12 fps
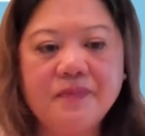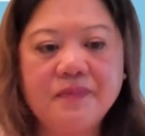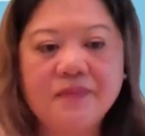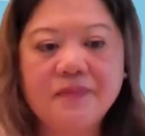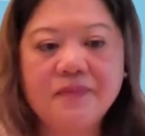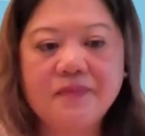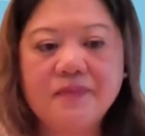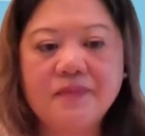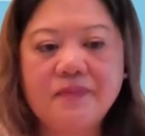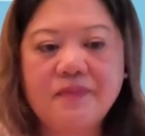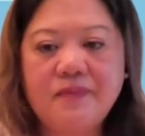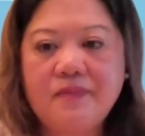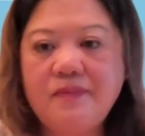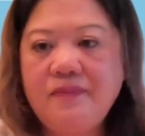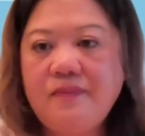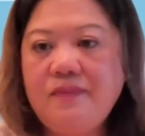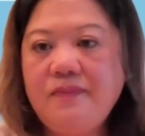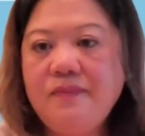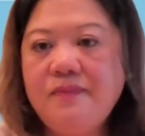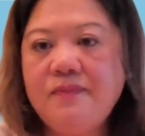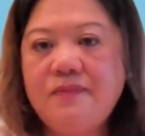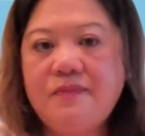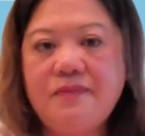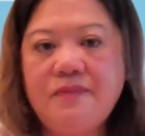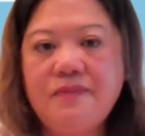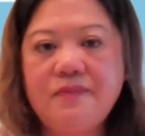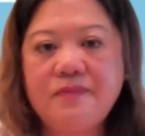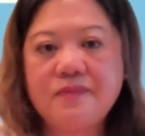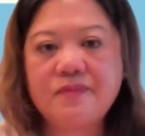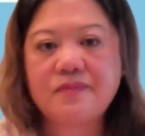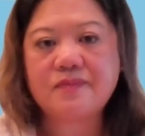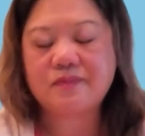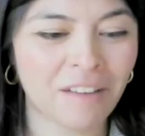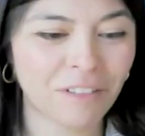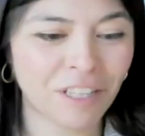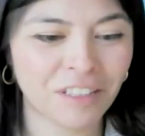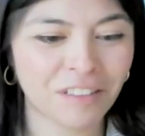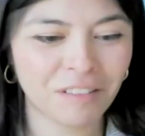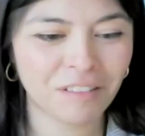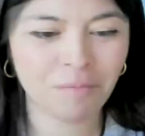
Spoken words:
Yes, that would be great. And I'm used to having